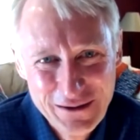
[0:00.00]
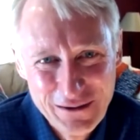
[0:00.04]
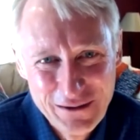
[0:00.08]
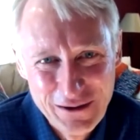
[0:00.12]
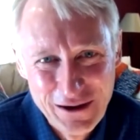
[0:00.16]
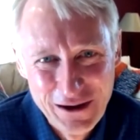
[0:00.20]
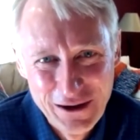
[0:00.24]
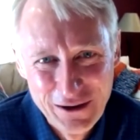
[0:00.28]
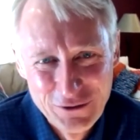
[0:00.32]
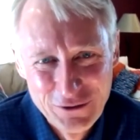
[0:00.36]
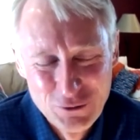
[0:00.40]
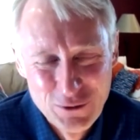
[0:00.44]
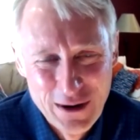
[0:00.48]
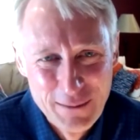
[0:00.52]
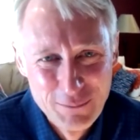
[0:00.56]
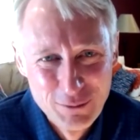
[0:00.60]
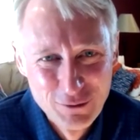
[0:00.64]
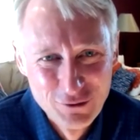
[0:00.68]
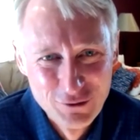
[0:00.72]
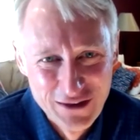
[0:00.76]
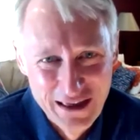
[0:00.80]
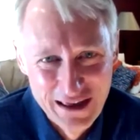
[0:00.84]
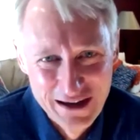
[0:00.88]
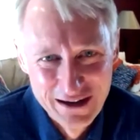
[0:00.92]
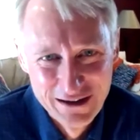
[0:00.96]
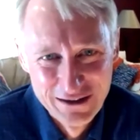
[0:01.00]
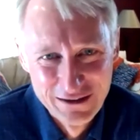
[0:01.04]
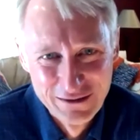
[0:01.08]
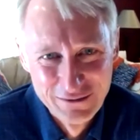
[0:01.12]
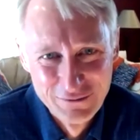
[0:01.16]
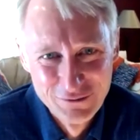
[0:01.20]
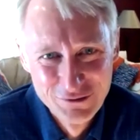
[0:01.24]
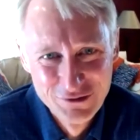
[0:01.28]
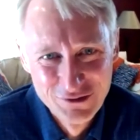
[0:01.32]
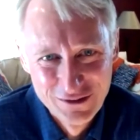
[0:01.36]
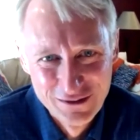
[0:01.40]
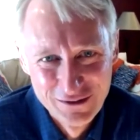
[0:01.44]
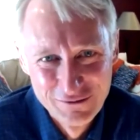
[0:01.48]
uh, the
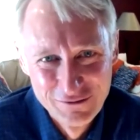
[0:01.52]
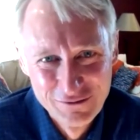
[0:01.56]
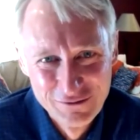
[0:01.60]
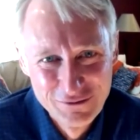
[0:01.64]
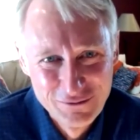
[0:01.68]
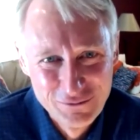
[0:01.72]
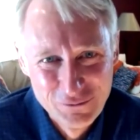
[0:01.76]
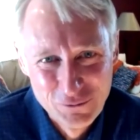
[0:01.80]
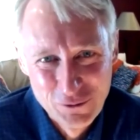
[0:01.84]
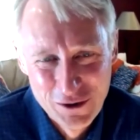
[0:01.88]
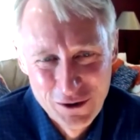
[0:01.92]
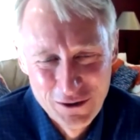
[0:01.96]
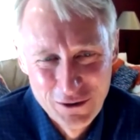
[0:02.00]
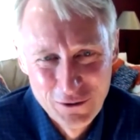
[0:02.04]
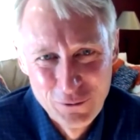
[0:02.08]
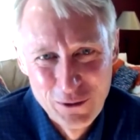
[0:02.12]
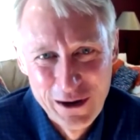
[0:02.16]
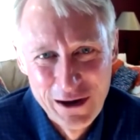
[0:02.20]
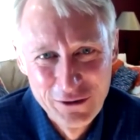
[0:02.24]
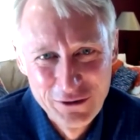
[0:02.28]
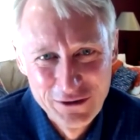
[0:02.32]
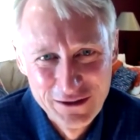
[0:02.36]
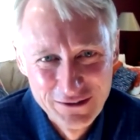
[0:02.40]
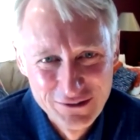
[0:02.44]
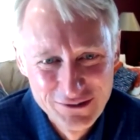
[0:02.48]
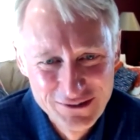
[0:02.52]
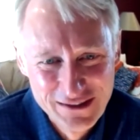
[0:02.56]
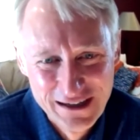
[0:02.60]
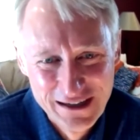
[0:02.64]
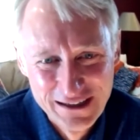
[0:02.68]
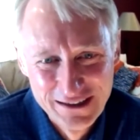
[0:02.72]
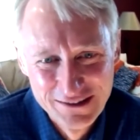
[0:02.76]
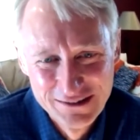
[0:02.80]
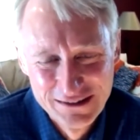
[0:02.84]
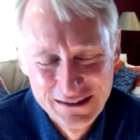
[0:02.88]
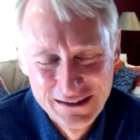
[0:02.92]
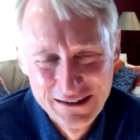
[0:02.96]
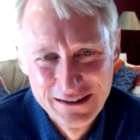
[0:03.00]
representatives of one of the wealthiest
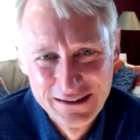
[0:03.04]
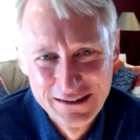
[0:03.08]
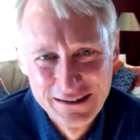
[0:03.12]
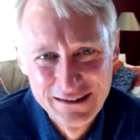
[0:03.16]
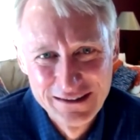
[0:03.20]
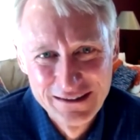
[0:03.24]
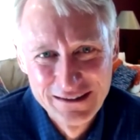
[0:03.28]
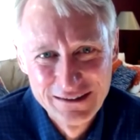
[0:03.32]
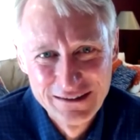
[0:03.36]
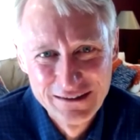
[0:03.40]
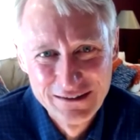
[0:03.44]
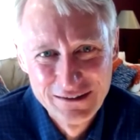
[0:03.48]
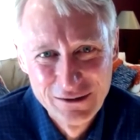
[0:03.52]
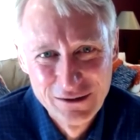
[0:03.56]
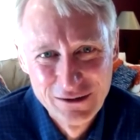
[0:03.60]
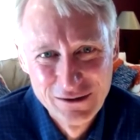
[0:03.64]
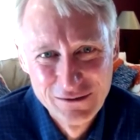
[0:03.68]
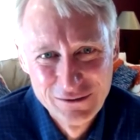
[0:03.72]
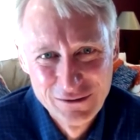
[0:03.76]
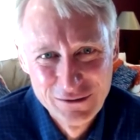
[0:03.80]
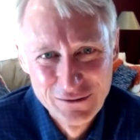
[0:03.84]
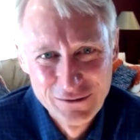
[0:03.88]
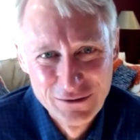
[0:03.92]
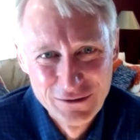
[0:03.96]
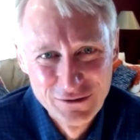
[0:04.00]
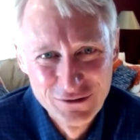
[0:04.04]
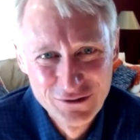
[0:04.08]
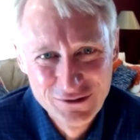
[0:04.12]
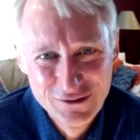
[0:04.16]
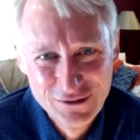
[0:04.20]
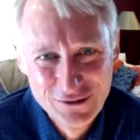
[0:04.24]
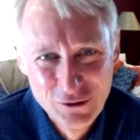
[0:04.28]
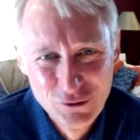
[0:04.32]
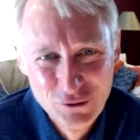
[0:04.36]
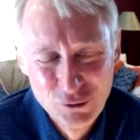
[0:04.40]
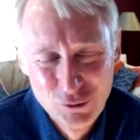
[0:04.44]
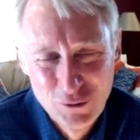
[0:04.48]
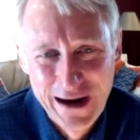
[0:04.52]
guys in India over this
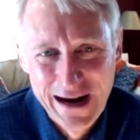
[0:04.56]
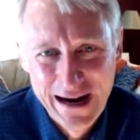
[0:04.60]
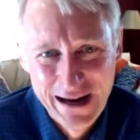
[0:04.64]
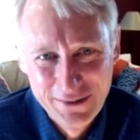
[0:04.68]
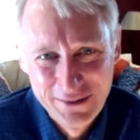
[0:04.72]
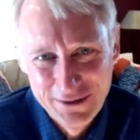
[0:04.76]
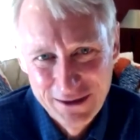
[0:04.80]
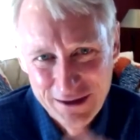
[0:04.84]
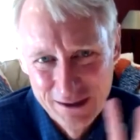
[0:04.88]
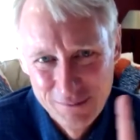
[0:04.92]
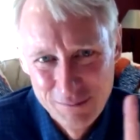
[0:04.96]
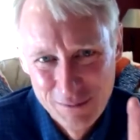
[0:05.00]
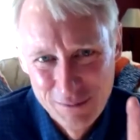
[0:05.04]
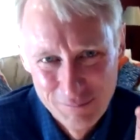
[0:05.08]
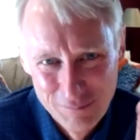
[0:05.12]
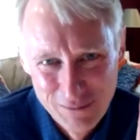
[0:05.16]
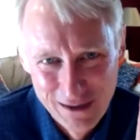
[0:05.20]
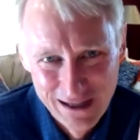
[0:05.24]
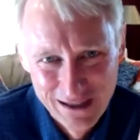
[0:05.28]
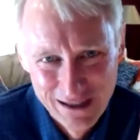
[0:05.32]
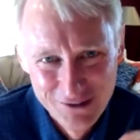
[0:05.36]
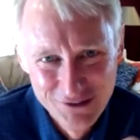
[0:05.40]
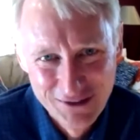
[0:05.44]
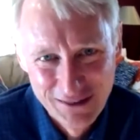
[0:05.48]
grant that had been made.